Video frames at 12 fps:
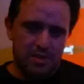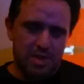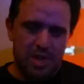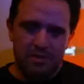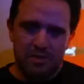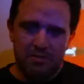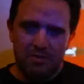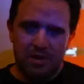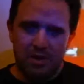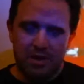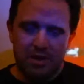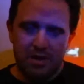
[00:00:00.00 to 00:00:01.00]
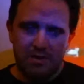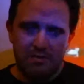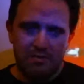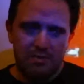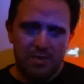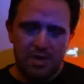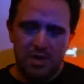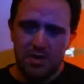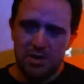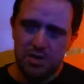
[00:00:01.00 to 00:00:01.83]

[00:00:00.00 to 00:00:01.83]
Captain America, his